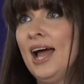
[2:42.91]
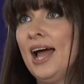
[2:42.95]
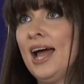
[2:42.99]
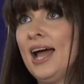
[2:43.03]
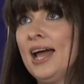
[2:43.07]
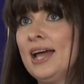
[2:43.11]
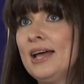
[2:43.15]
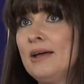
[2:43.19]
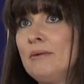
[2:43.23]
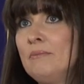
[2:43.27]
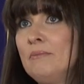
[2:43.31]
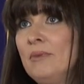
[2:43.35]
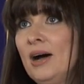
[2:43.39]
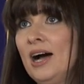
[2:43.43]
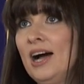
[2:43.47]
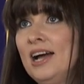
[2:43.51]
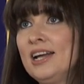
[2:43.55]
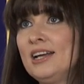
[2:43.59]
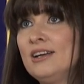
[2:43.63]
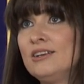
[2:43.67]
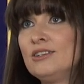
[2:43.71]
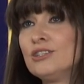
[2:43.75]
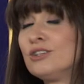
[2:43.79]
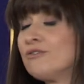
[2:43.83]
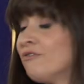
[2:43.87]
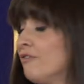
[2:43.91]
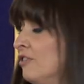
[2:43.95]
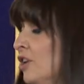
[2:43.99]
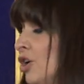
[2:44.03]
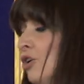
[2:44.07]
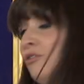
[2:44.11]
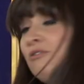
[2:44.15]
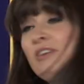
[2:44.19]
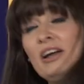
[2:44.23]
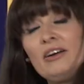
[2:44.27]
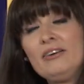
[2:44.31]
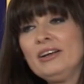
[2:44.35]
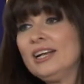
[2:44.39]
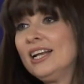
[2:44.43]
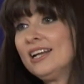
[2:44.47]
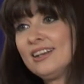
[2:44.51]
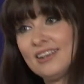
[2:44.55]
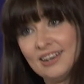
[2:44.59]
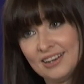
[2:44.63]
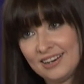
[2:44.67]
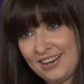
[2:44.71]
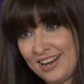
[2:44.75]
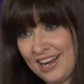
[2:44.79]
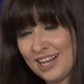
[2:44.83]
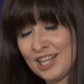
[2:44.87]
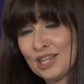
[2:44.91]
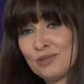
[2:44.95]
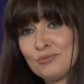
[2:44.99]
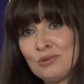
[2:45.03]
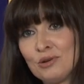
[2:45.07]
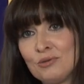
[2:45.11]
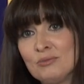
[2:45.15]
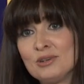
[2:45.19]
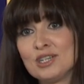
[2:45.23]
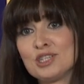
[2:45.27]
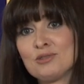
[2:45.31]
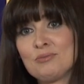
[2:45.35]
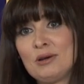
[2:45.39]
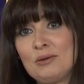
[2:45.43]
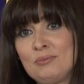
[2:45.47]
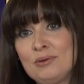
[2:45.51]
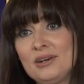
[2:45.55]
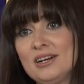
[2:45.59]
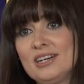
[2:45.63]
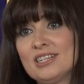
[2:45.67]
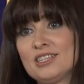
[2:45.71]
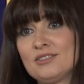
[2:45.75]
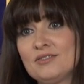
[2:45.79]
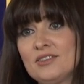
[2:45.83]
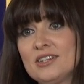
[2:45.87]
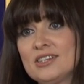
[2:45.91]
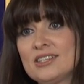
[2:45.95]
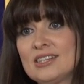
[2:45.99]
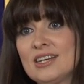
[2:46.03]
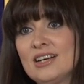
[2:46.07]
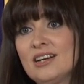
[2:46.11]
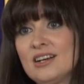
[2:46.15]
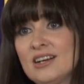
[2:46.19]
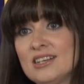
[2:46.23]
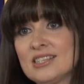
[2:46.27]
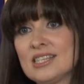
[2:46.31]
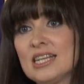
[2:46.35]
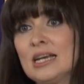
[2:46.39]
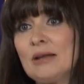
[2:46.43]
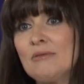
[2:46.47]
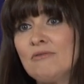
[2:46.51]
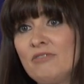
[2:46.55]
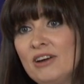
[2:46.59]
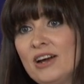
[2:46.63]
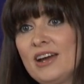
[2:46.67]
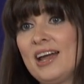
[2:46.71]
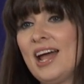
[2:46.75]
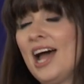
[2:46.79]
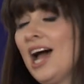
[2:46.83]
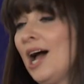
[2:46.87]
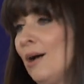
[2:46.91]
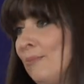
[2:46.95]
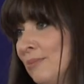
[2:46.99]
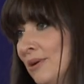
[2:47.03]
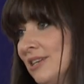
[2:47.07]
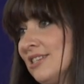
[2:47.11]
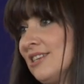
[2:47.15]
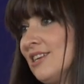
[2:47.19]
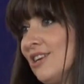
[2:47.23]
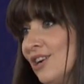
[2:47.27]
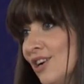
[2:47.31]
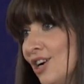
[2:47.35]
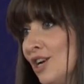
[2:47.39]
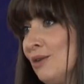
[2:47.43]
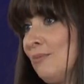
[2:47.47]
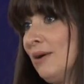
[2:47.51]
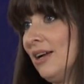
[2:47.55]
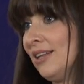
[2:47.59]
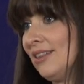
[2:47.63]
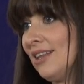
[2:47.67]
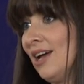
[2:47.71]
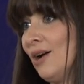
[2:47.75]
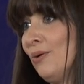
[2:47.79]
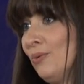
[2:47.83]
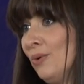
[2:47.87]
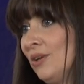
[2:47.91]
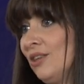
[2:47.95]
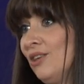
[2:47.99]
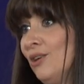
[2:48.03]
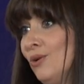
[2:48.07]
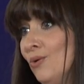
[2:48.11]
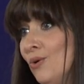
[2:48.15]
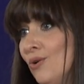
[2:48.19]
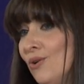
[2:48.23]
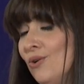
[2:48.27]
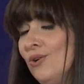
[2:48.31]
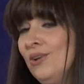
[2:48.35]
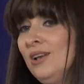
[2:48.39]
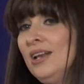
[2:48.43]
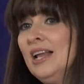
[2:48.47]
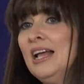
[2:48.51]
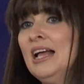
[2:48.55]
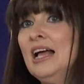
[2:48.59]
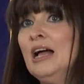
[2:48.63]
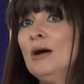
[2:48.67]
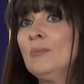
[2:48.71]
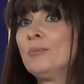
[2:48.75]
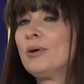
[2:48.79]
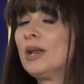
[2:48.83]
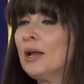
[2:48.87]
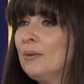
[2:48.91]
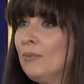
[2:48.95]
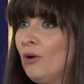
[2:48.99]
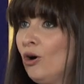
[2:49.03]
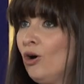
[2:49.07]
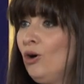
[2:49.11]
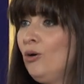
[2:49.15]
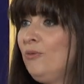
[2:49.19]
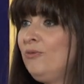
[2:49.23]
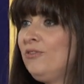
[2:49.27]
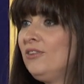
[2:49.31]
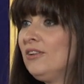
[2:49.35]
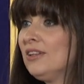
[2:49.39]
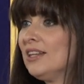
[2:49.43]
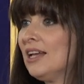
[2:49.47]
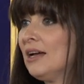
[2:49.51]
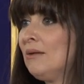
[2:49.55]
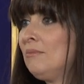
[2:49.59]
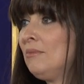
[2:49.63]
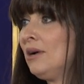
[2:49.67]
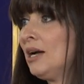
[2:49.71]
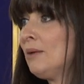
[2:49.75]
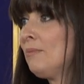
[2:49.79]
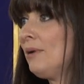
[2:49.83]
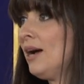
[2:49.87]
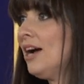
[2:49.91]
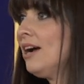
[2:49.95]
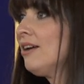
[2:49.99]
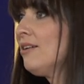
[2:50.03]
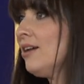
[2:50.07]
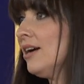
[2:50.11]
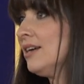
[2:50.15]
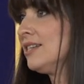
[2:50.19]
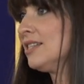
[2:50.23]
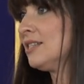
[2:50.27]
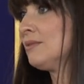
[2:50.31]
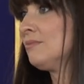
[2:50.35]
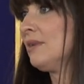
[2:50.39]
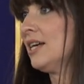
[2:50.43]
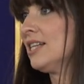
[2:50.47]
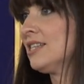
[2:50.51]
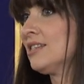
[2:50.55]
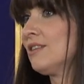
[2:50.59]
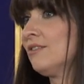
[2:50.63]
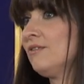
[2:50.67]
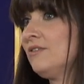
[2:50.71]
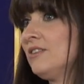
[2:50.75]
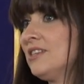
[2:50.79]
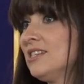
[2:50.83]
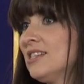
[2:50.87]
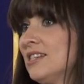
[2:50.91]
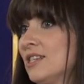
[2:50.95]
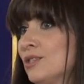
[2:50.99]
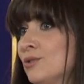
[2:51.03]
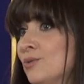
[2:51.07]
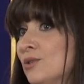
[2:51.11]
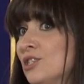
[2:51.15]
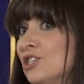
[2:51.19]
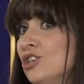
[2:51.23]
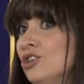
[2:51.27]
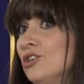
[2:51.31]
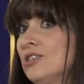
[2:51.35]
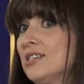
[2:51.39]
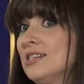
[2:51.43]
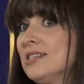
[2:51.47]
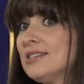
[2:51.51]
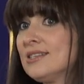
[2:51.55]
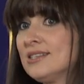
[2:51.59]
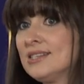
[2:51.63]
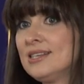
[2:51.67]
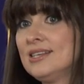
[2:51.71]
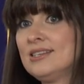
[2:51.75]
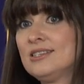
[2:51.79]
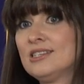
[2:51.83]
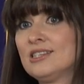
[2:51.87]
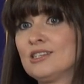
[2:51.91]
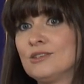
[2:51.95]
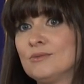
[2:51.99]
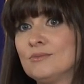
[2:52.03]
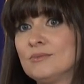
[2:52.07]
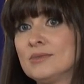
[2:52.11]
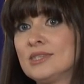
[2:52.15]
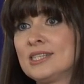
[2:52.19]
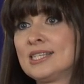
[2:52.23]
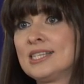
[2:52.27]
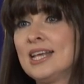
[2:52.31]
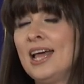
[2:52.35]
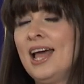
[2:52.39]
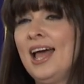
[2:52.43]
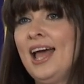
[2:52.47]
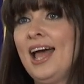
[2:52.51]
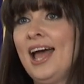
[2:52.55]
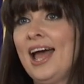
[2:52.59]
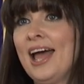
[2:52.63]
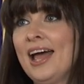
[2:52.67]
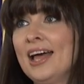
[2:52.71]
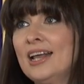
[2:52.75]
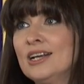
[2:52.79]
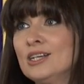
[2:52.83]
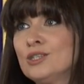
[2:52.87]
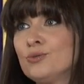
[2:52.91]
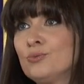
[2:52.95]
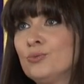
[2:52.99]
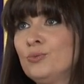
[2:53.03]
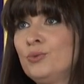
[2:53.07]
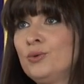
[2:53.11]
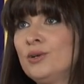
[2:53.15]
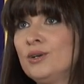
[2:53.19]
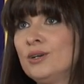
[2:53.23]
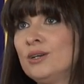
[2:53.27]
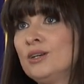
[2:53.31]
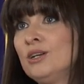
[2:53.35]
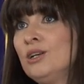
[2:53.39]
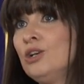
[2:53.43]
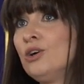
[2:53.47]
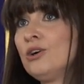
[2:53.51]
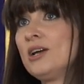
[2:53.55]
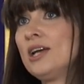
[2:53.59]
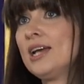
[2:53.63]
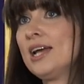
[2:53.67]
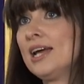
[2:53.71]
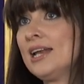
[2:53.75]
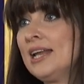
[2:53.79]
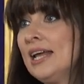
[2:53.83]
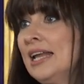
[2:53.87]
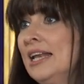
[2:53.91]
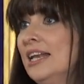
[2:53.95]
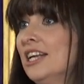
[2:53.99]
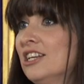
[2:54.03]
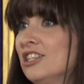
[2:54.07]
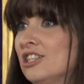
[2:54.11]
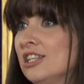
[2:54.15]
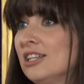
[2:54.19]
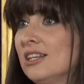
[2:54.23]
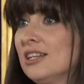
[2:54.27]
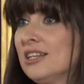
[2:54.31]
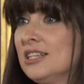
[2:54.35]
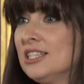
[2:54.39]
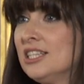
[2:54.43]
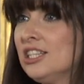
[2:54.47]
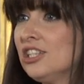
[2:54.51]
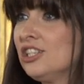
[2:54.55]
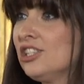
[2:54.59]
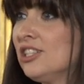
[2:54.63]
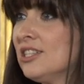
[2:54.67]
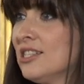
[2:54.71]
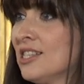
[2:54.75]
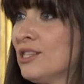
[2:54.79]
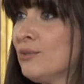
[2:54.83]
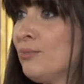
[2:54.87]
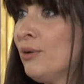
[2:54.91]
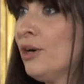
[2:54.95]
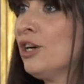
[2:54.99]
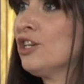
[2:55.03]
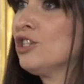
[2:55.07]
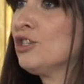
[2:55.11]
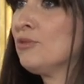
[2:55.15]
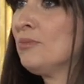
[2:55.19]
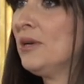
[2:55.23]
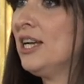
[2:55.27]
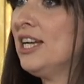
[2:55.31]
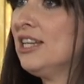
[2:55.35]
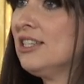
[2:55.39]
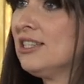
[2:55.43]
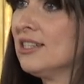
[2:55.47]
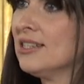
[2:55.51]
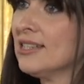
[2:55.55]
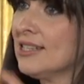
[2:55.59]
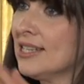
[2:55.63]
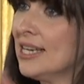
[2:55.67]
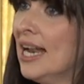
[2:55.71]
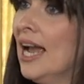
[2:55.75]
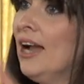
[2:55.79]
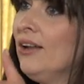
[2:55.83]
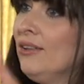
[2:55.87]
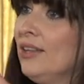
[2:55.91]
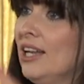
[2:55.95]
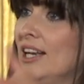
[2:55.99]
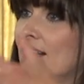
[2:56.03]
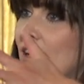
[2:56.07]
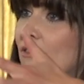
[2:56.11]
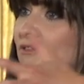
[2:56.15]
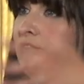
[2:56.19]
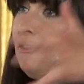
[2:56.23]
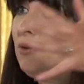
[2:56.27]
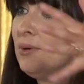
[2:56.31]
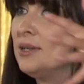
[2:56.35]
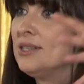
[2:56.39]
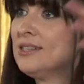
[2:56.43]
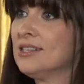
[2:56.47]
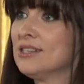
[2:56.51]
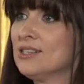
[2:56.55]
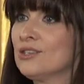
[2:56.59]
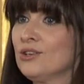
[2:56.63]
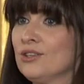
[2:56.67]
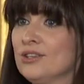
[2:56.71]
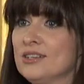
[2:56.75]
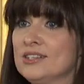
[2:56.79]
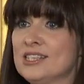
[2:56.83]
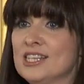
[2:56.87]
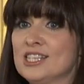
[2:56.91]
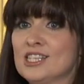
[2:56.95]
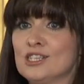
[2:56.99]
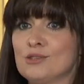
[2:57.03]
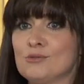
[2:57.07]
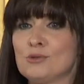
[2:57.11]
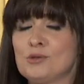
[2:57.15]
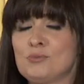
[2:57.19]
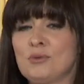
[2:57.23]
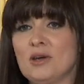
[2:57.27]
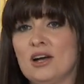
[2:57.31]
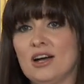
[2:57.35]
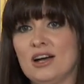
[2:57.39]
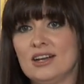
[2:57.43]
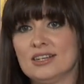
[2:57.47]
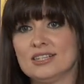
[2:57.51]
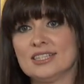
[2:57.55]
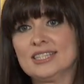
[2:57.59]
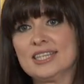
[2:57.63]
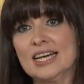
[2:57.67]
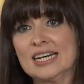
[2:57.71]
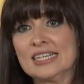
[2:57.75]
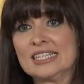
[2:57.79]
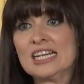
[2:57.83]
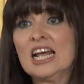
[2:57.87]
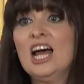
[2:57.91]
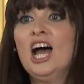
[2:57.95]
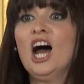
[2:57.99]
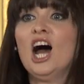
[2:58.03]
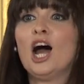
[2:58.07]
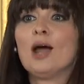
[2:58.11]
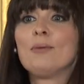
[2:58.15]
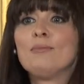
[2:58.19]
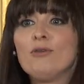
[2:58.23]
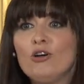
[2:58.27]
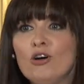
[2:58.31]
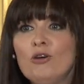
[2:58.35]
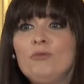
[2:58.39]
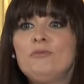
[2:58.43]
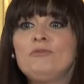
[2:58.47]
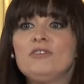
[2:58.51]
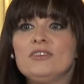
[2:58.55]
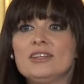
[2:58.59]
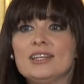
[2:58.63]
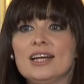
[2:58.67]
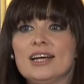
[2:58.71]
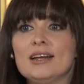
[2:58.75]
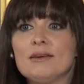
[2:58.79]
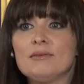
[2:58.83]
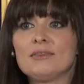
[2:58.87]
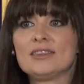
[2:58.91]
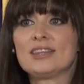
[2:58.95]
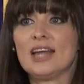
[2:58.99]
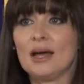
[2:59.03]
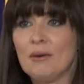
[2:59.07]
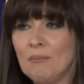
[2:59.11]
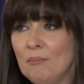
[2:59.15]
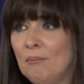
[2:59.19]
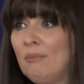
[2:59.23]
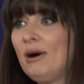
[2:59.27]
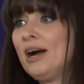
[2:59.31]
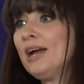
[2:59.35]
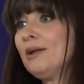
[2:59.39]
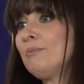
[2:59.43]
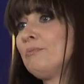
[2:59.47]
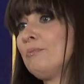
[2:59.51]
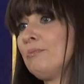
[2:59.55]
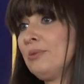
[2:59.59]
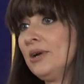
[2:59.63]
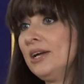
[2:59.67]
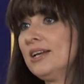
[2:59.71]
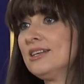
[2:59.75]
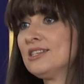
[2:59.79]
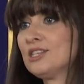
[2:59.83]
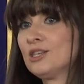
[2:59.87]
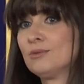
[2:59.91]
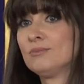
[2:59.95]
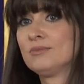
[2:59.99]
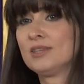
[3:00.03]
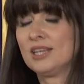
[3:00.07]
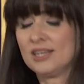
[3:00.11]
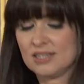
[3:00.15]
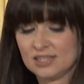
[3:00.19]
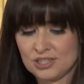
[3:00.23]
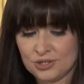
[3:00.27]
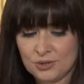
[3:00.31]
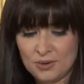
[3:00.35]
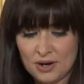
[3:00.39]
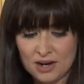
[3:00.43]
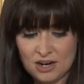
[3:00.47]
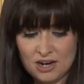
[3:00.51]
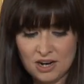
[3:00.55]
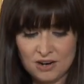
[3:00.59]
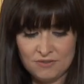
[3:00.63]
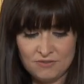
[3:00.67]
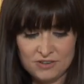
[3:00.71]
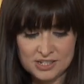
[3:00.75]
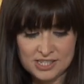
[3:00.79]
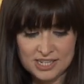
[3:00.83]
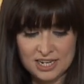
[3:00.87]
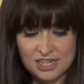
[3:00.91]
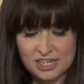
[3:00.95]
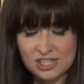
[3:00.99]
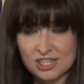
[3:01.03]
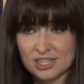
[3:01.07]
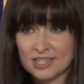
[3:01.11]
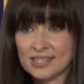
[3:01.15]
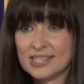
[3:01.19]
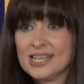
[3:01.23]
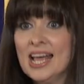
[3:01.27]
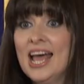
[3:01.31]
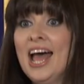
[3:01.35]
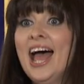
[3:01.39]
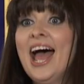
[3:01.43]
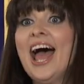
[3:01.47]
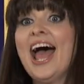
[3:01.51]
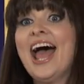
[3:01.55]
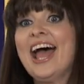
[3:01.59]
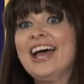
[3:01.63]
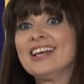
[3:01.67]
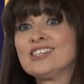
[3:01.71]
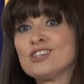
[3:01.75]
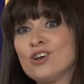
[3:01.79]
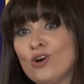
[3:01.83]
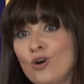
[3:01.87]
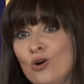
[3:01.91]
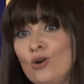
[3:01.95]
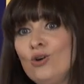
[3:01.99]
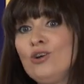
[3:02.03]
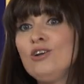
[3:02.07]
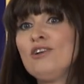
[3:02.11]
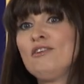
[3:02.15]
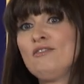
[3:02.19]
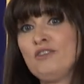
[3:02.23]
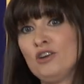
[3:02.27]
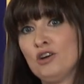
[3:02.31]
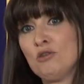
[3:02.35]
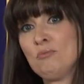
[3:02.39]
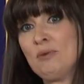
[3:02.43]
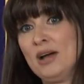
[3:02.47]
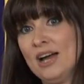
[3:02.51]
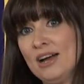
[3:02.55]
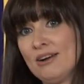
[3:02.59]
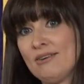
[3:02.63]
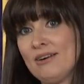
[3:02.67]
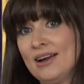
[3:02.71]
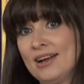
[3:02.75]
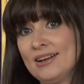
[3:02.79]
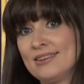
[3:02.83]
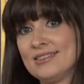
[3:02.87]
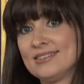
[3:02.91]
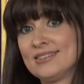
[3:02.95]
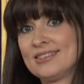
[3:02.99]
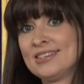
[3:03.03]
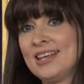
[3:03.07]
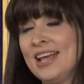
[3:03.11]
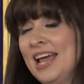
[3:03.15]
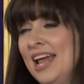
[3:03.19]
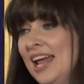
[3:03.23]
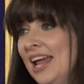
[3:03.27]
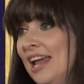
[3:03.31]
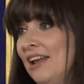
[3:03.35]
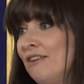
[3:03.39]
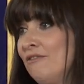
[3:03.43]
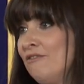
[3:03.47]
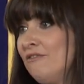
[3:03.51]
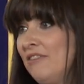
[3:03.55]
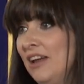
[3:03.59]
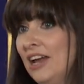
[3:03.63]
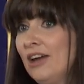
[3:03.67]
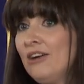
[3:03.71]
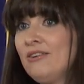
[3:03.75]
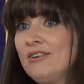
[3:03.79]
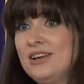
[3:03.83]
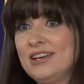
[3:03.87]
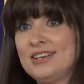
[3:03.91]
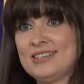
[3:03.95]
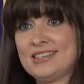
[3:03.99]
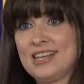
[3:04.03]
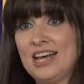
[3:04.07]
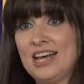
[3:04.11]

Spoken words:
I know very little at the moment about biodiversity loss, and I'm very happy to learn about that with you all. But I'm hopeful that my background in maths and physics, which looks at systems and looking at initial conditions and perturbations and how that influences other systems beyond that, I'm hopeful that that might bring something to our conversations, as all of your backgrounds in various